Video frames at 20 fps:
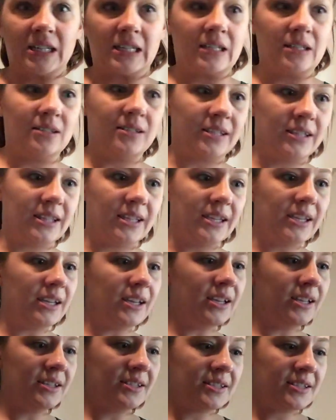I'm not going to look at that
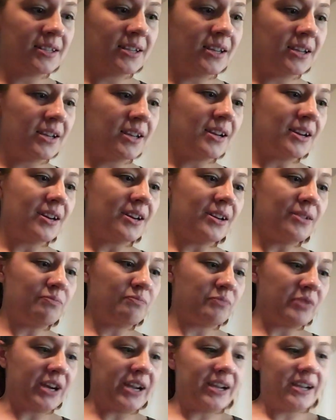yet.
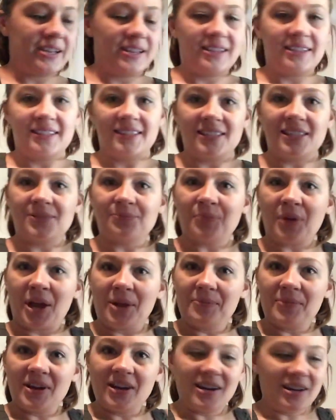All right, this is
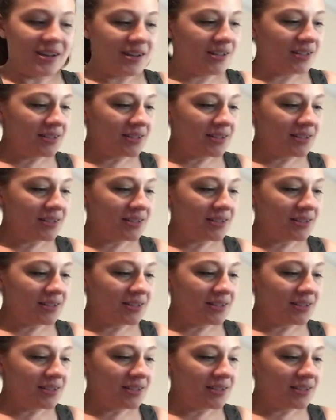my box.